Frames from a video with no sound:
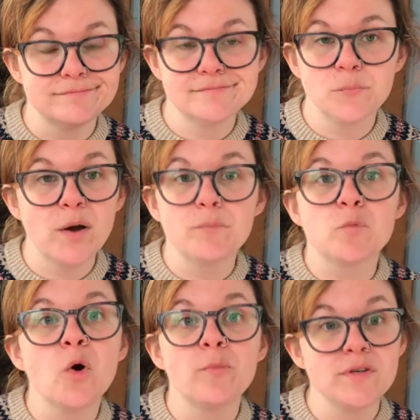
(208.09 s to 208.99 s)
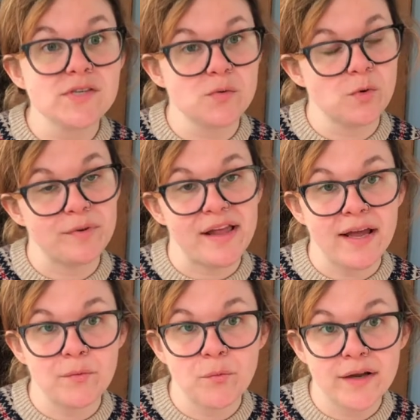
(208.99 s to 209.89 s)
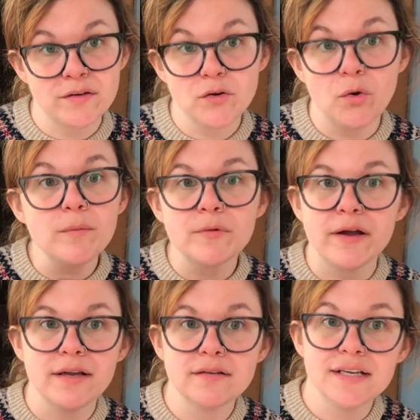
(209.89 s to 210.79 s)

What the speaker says: what role music will play when corporate